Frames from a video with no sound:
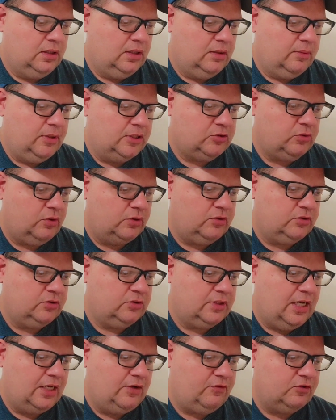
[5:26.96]
The Mets went
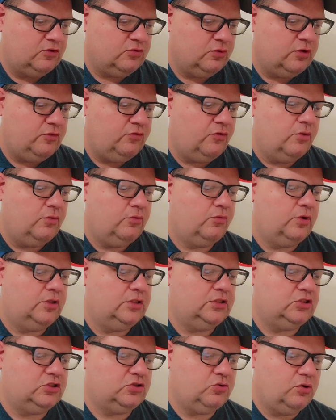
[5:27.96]
9-for-24 with
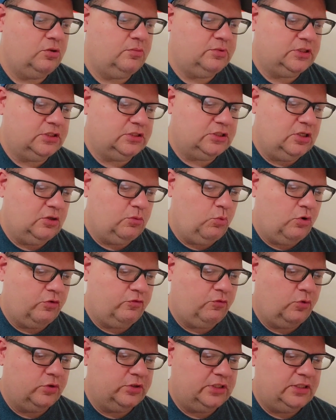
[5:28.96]
runs in scoring position and won
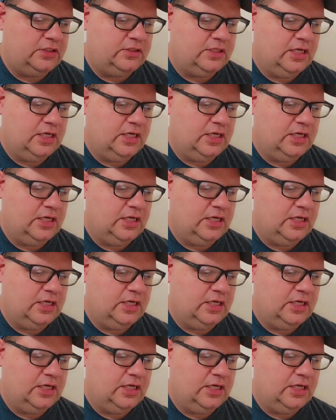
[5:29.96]
14